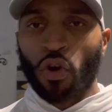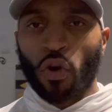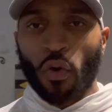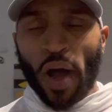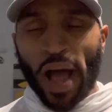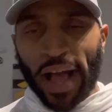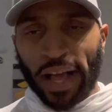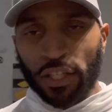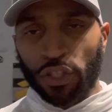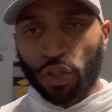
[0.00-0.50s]

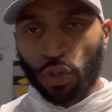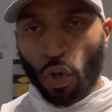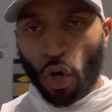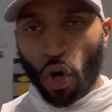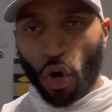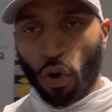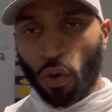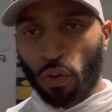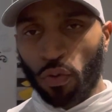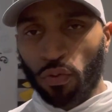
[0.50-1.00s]
as you
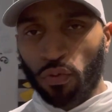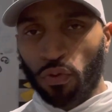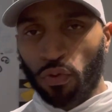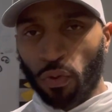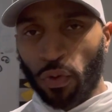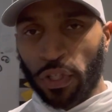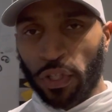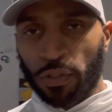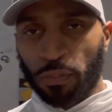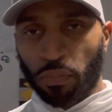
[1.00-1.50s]
go through
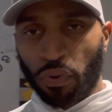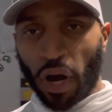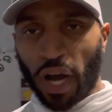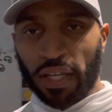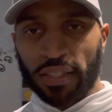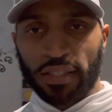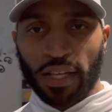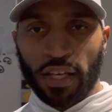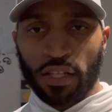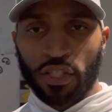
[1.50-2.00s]
this
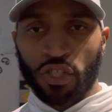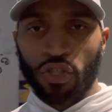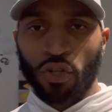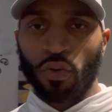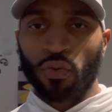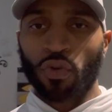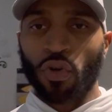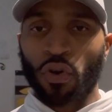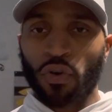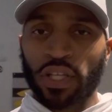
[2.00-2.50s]
process, you'll
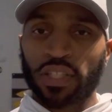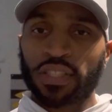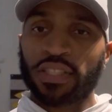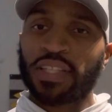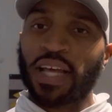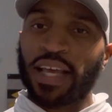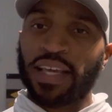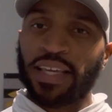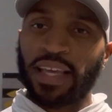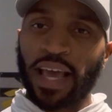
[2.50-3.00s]
notice
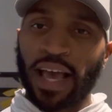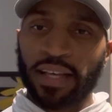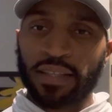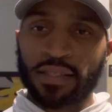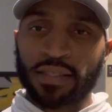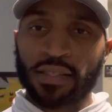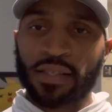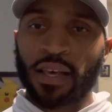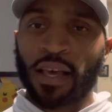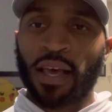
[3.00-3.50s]
that,
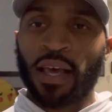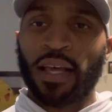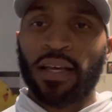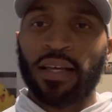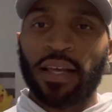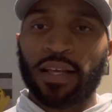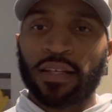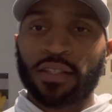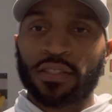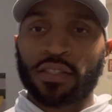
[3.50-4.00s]
yes,
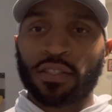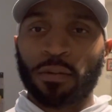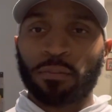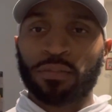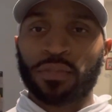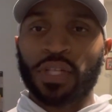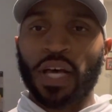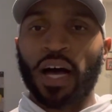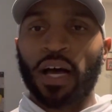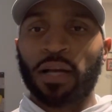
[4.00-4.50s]
there's some
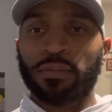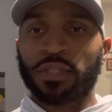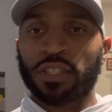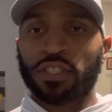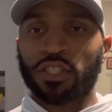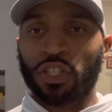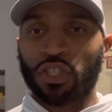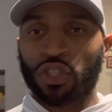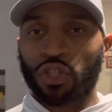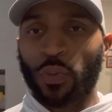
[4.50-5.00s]
times and
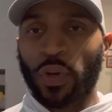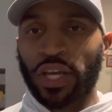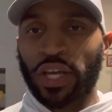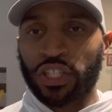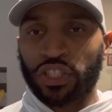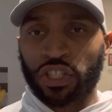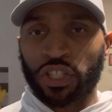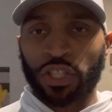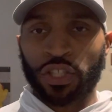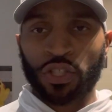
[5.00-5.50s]

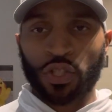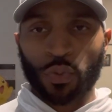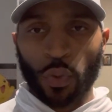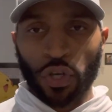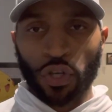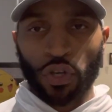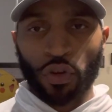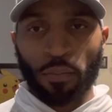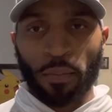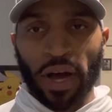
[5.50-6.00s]
situations where
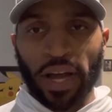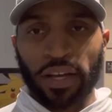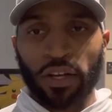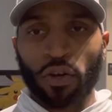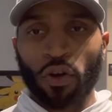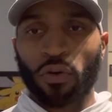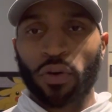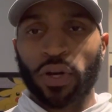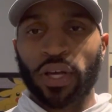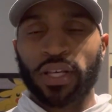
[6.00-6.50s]
you might
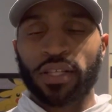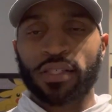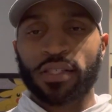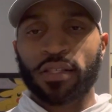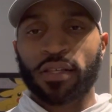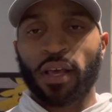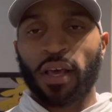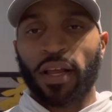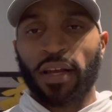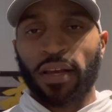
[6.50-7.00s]
notice
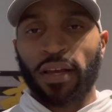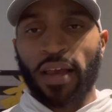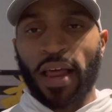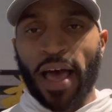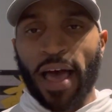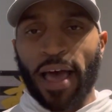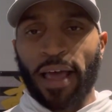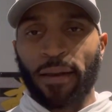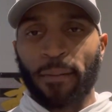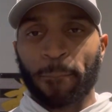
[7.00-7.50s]

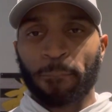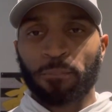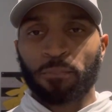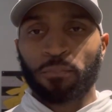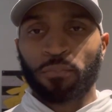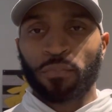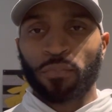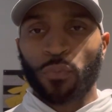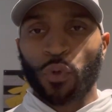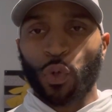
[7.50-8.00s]
that
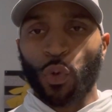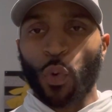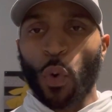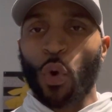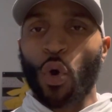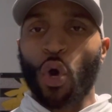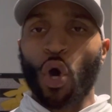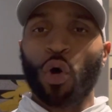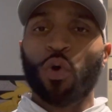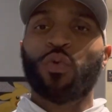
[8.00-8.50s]
you
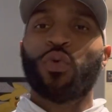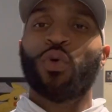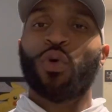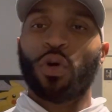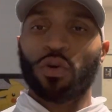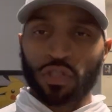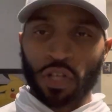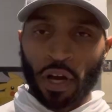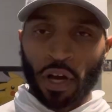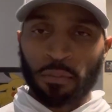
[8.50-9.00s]
go through
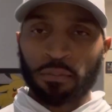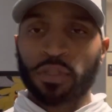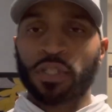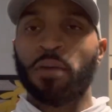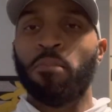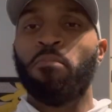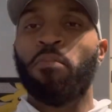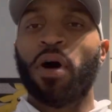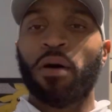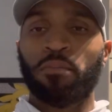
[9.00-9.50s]
those humps
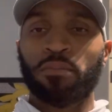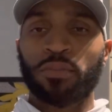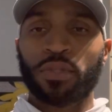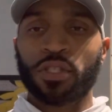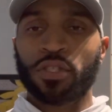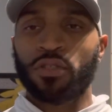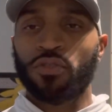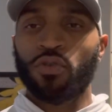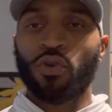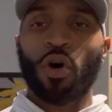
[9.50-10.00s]
and
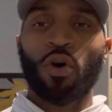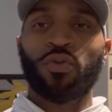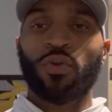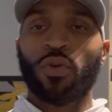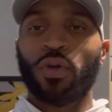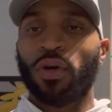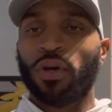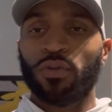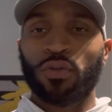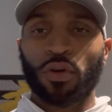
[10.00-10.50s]
bumps. You go
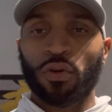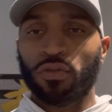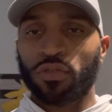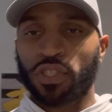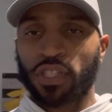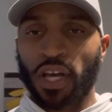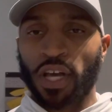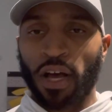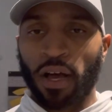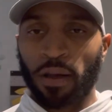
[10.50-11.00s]
through those
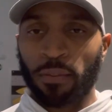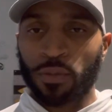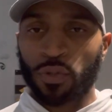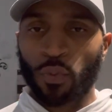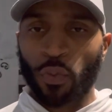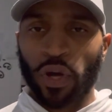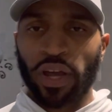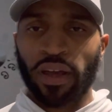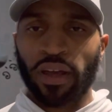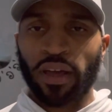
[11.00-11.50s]
times
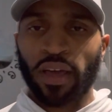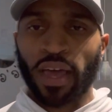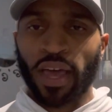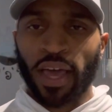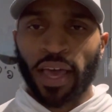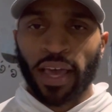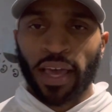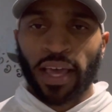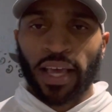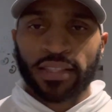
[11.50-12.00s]
where
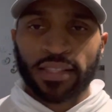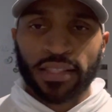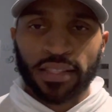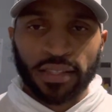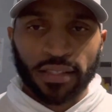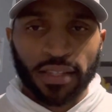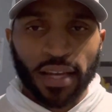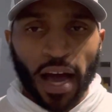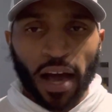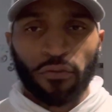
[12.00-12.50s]

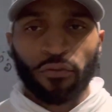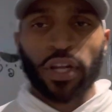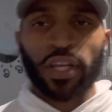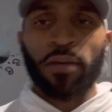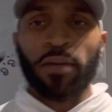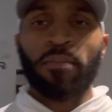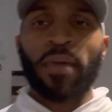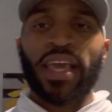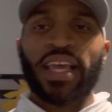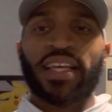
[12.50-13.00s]
it's not really
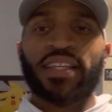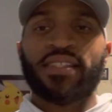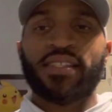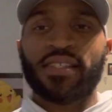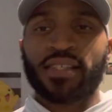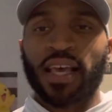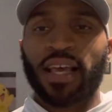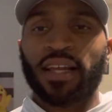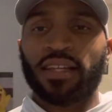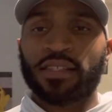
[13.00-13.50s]
making
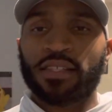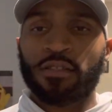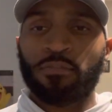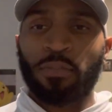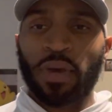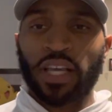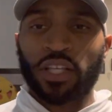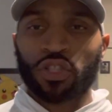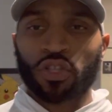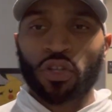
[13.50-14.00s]
sense
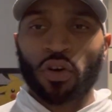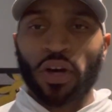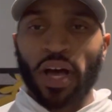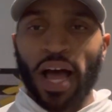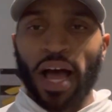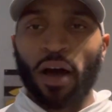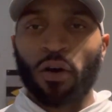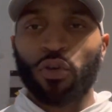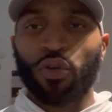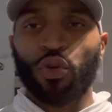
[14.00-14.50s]
based on
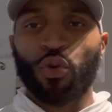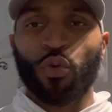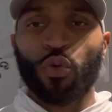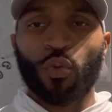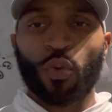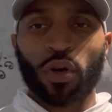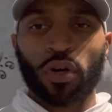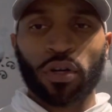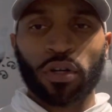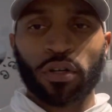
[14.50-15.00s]
how you
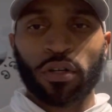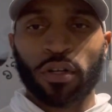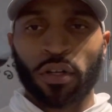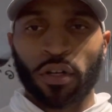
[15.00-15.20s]
were